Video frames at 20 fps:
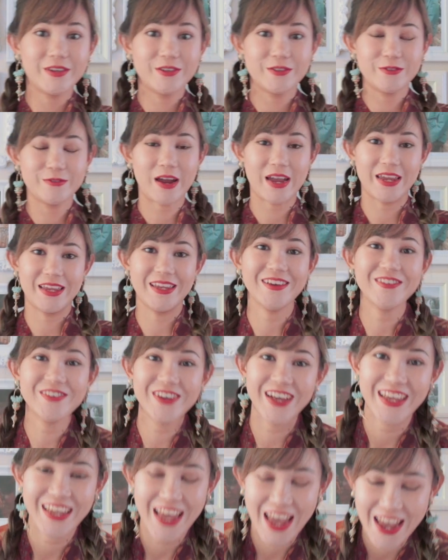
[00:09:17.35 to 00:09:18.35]
Right,
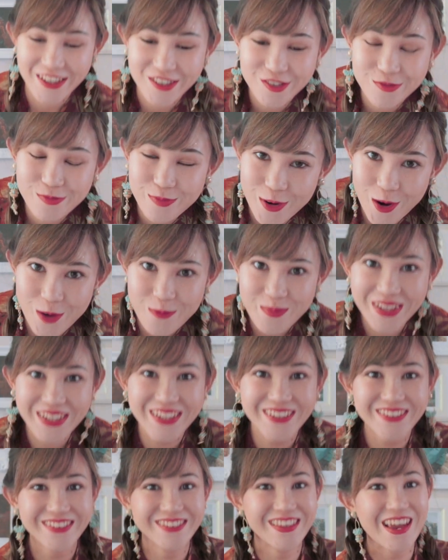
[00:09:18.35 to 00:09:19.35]
okay, as
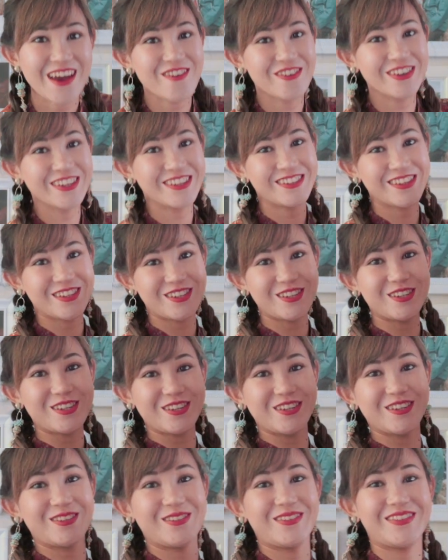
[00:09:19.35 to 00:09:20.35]
promised, there is
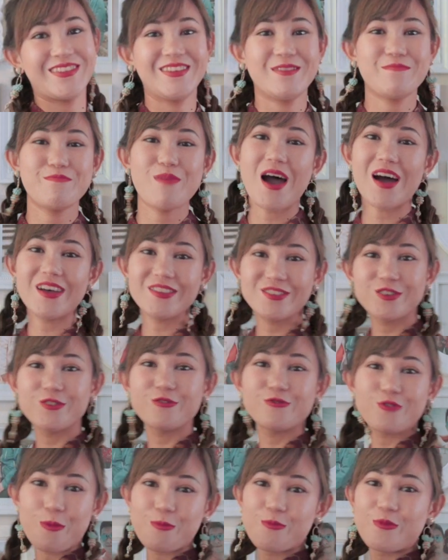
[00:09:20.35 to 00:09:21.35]
a parcel
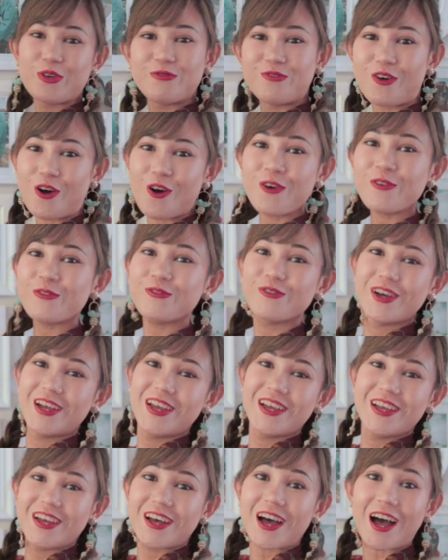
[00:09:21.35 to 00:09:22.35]
from Revolve.
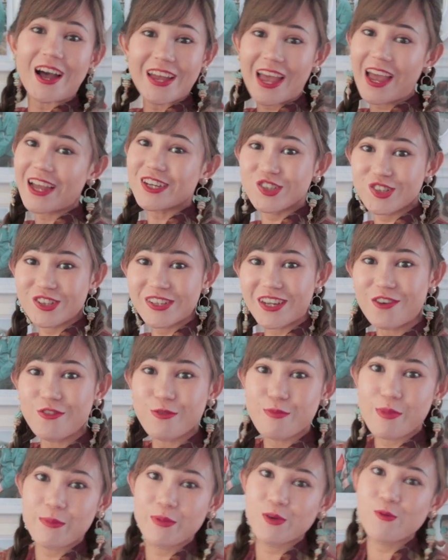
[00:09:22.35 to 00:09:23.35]
I actually can't
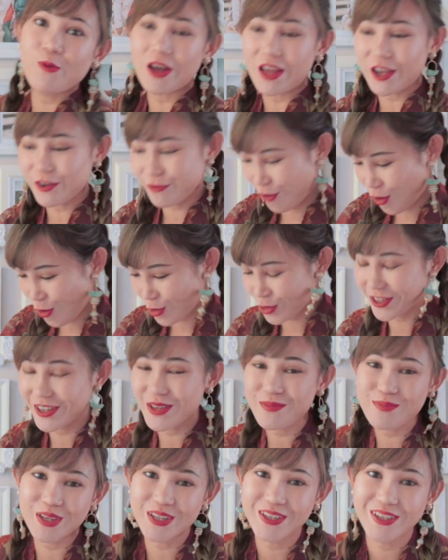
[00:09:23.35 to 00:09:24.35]
remember what I've
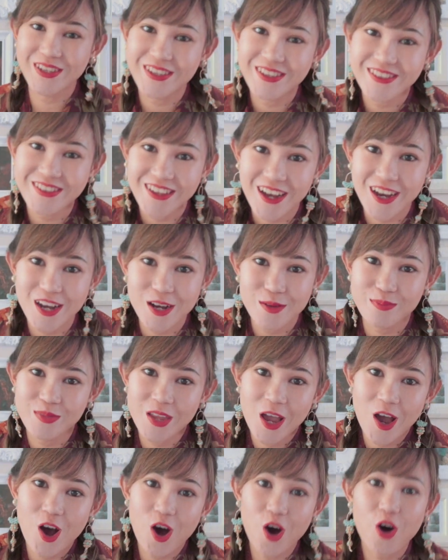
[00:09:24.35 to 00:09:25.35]
ordered because
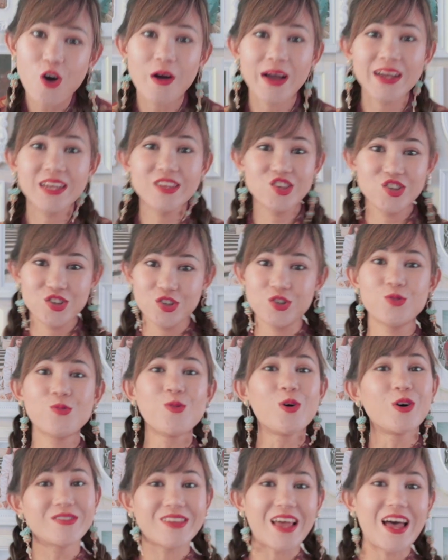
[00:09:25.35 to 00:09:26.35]
all I knew
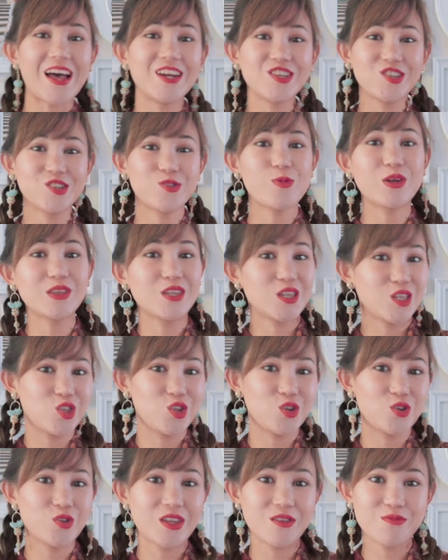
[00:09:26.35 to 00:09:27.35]
was I just wanted
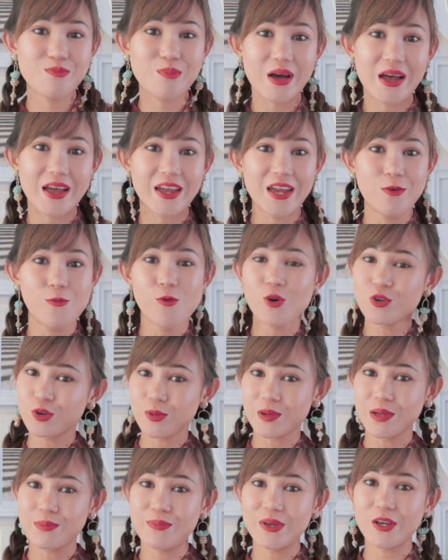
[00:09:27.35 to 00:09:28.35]
to give my
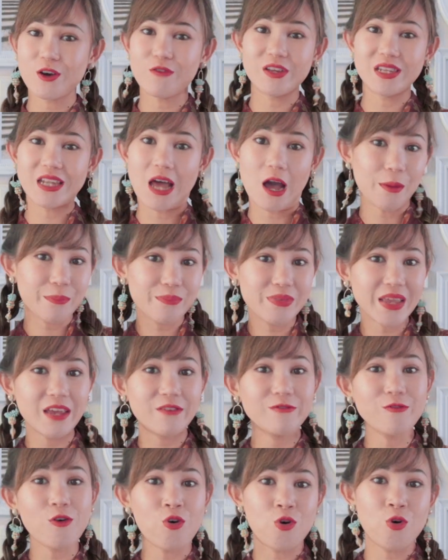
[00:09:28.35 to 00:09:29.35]
wardrobe a bit of an update
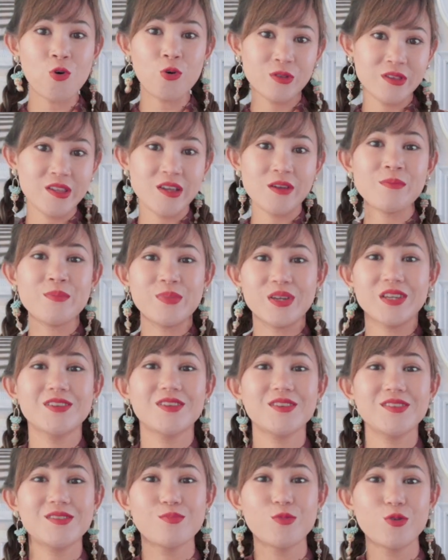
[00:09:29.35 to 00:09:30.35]
for autumn,
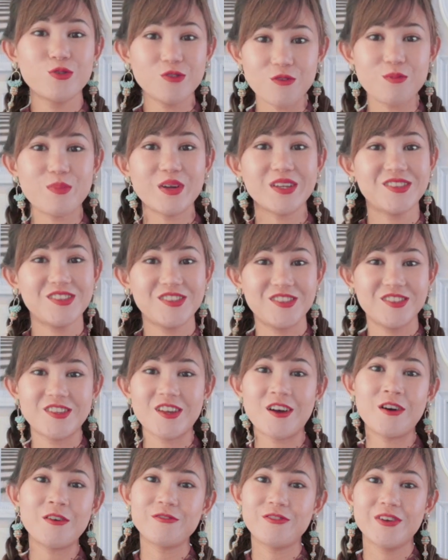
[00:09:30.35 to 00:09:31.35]
because most of my
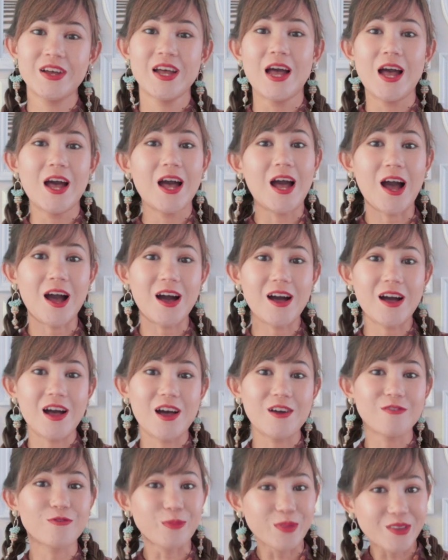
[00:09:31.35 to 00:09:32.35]
stuff
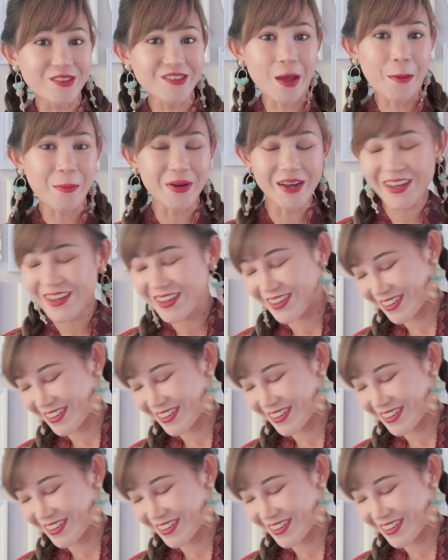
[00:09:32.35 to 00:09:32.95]
are from the summer.